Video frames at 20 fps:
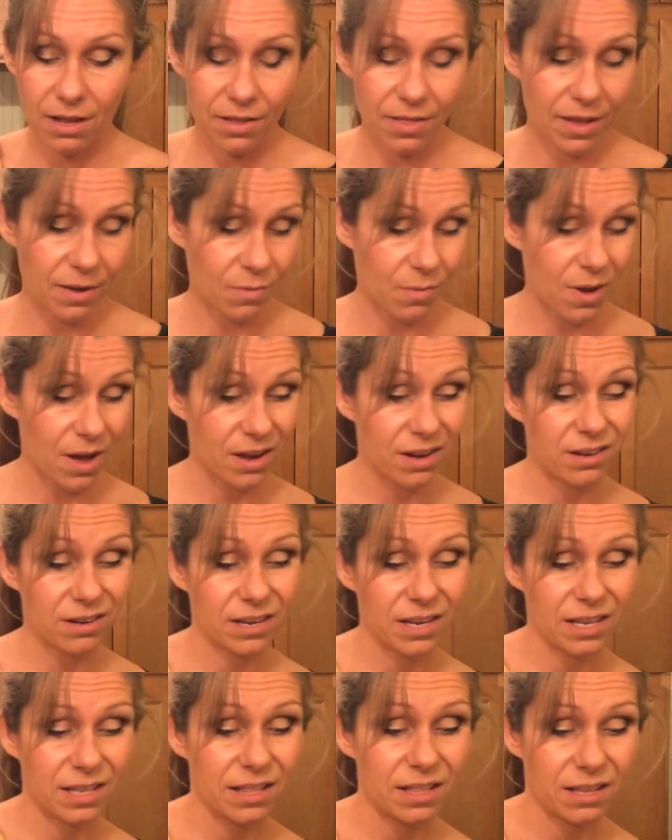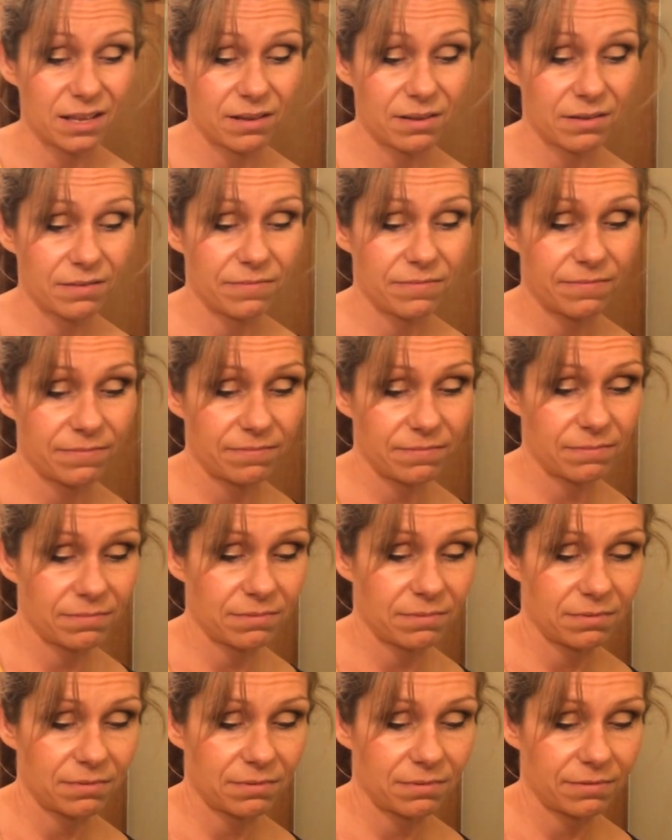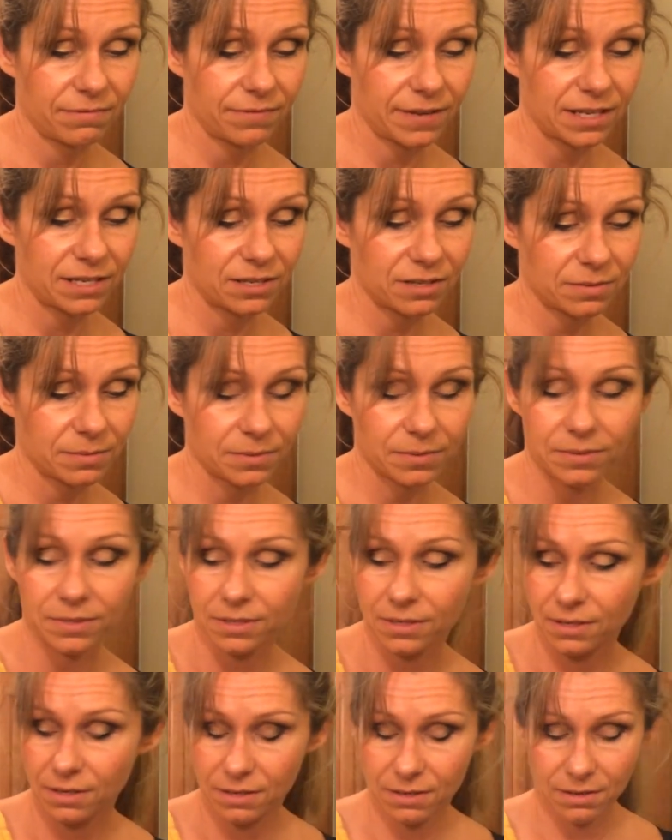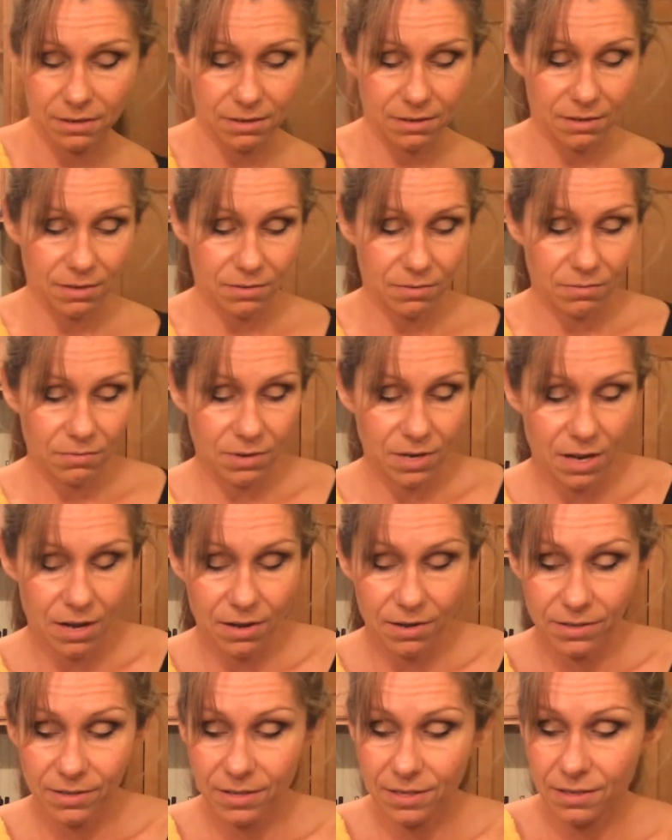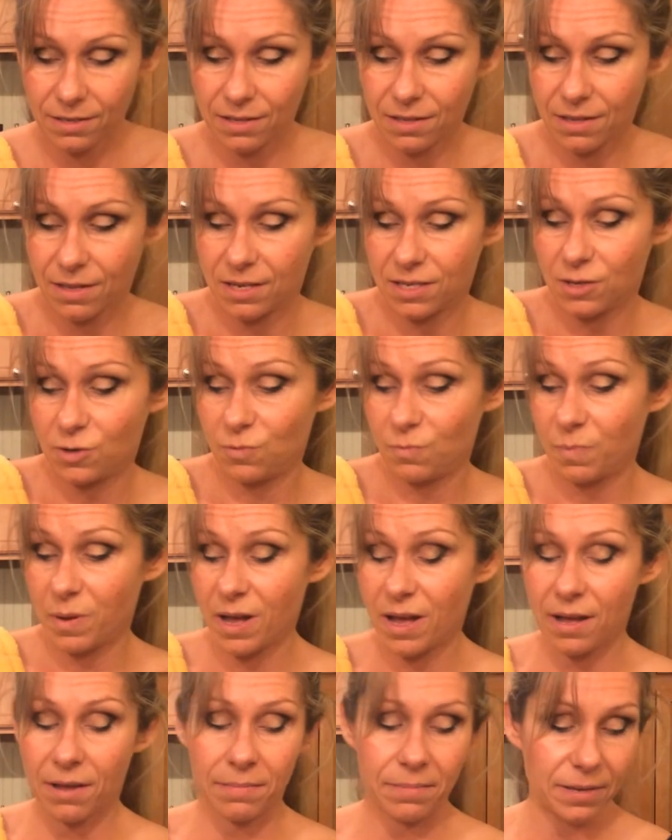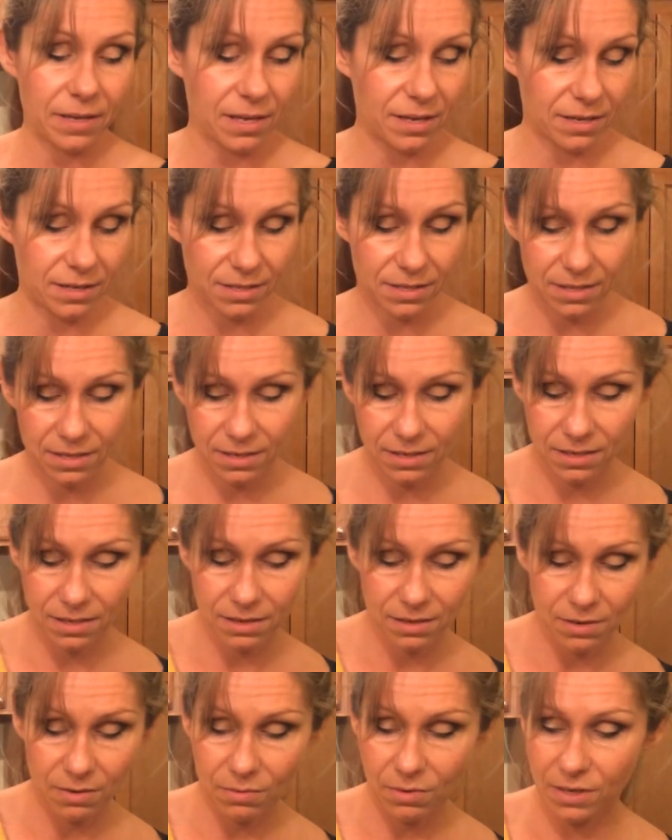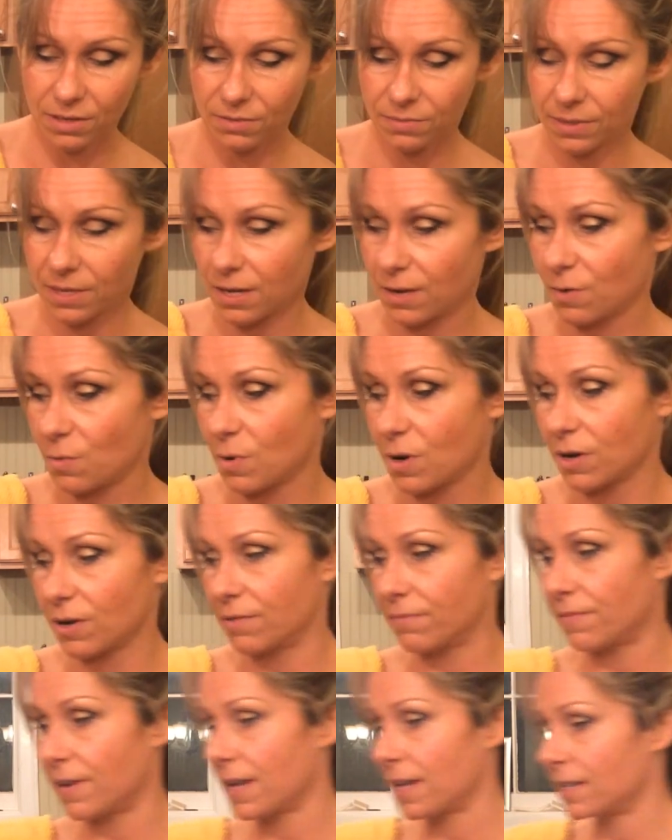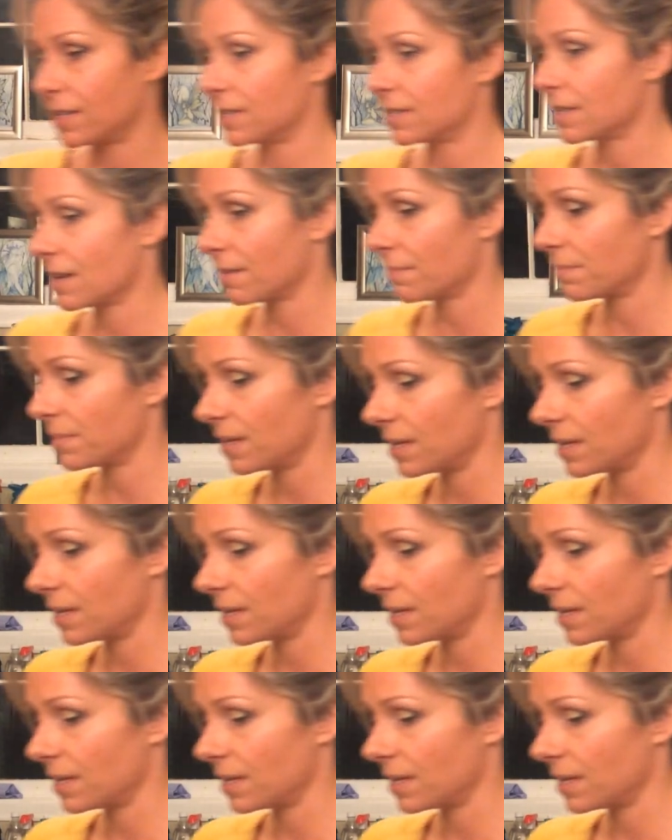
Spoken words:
All that water in the vegetables will cause it to pop because, as we know, water and fat does not